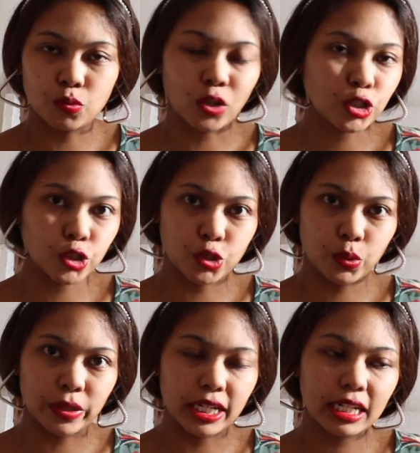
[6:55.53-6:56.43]
what you're
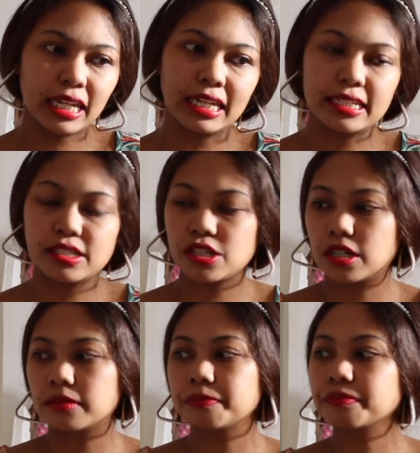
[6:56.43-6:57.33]
doing,
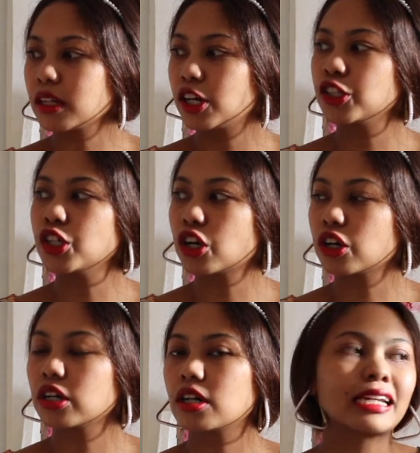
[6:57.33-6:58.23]
and your